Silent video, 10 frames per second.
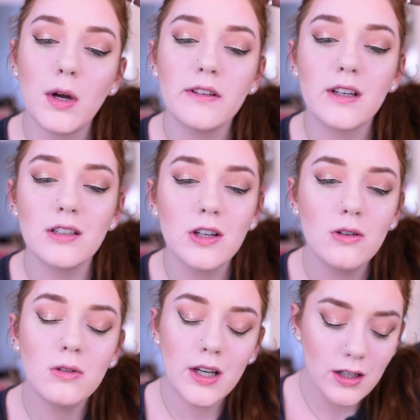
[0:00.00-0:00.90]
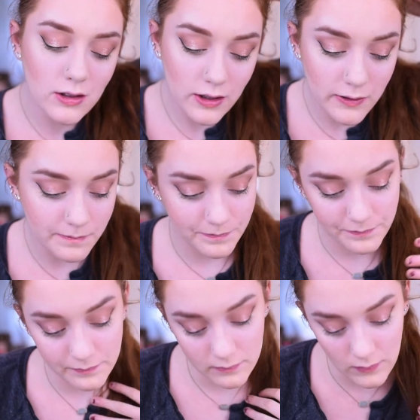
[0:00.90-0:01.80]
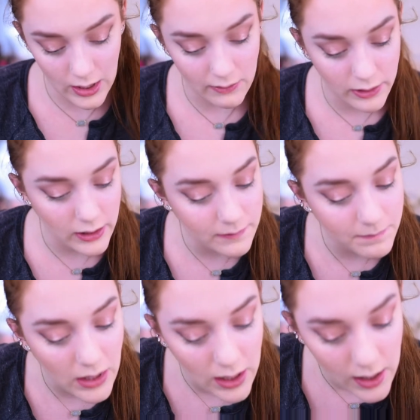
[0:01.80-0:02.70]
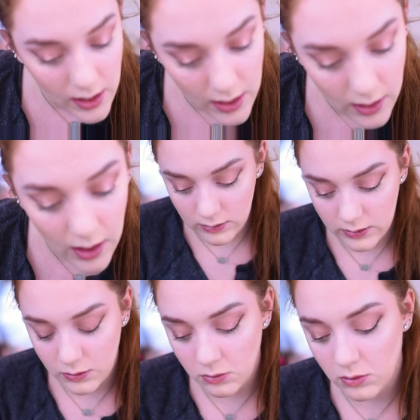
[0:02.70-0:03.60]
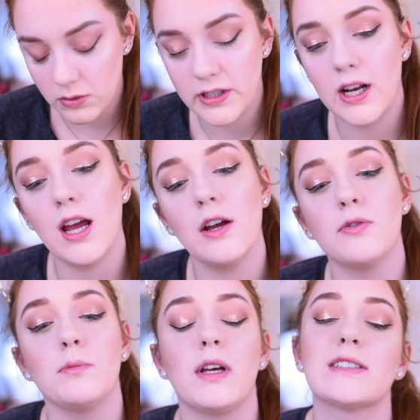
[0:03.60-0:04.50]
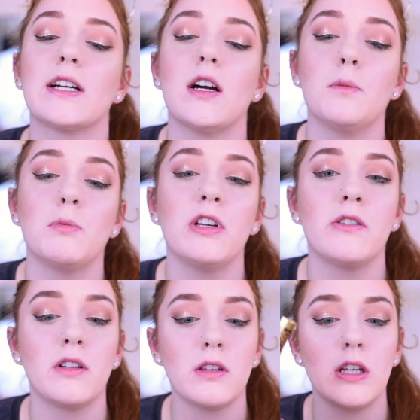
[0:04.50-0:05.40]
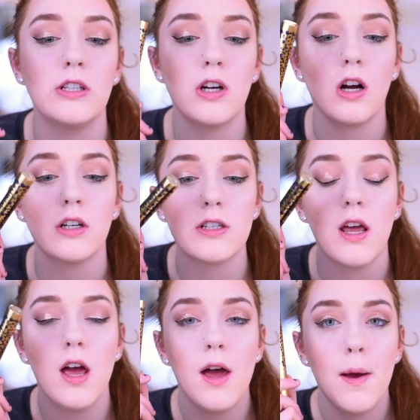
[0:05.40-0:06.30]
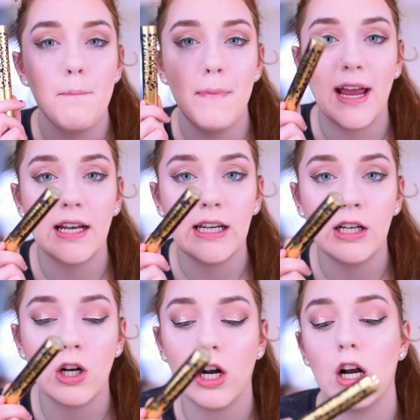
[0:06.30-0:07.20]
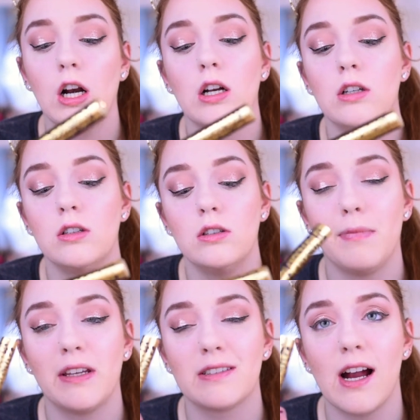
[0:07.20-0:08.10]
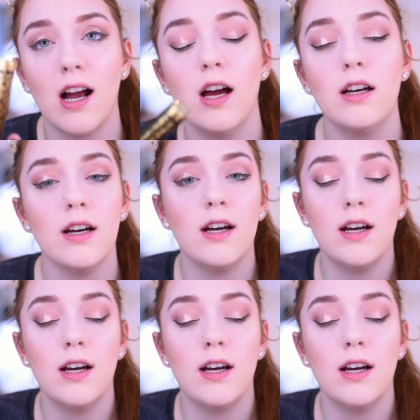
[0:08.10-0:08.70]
my skin tone and everything. So today for mascara, I'm going to be using the Tarte Man Eater mascara.